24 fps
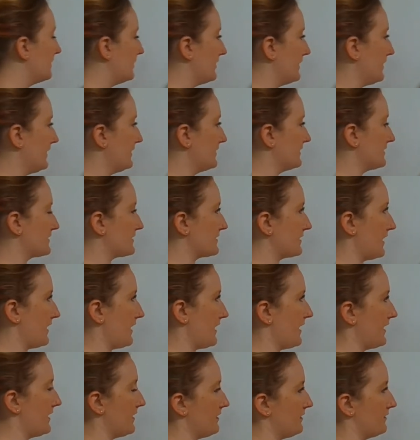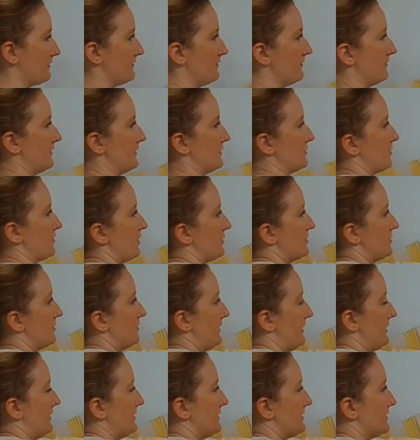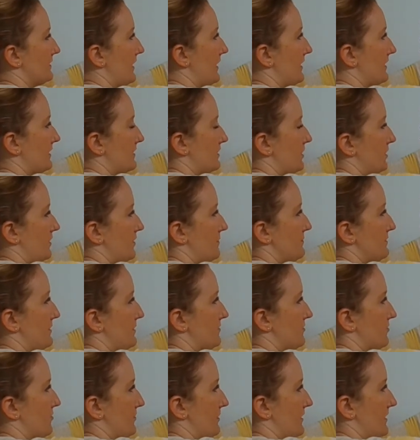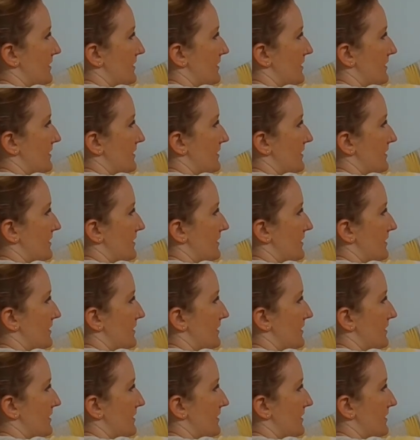Inside, these are our two inside terms, is 3